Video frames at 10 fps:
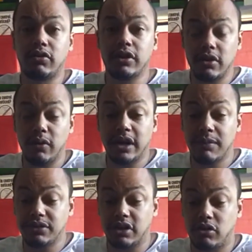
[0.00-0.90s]
when it
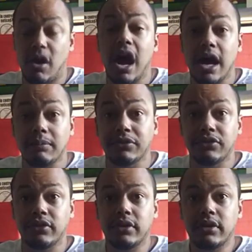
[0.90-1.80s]
comes to
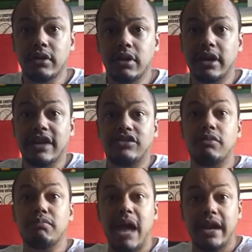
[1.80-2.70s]
crimes against
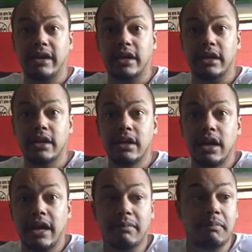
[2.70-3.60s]
humanity
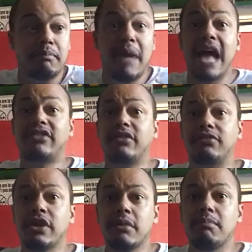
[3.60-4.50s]
and mass
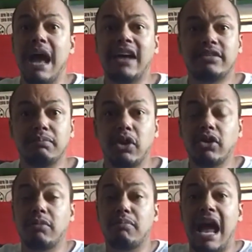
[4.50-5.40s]

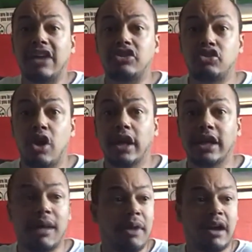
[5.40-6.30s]
murder, mass
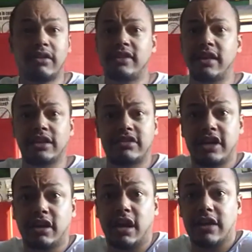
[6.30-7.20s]
drugging. I'm not going to say let's
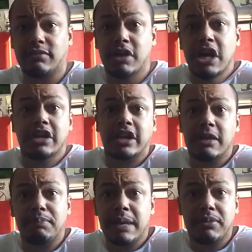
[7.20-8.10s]
sterilize them to
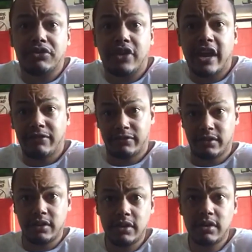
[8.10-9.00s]
keep people safe.
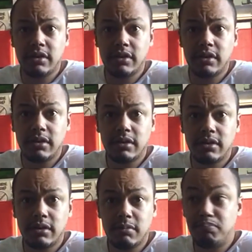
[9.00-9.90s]

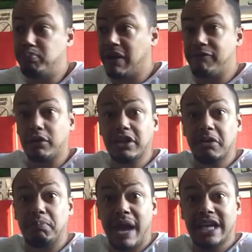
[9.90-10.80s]
But for
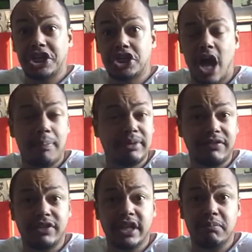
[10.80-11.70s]
little petty
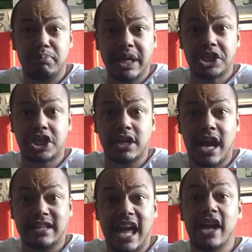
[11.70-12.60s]
shoplifting and bitch shit
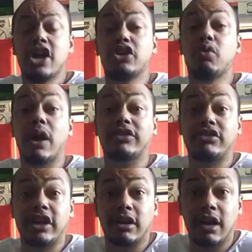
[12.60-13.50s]
like that, you want to
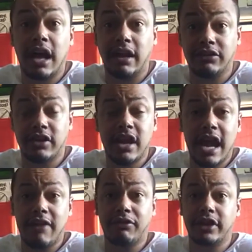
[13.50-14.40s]
sterilize
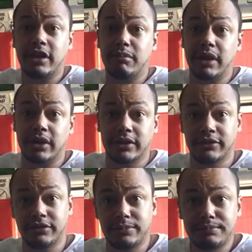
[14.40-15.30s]
African
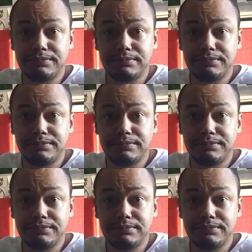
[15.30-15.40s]
Americans.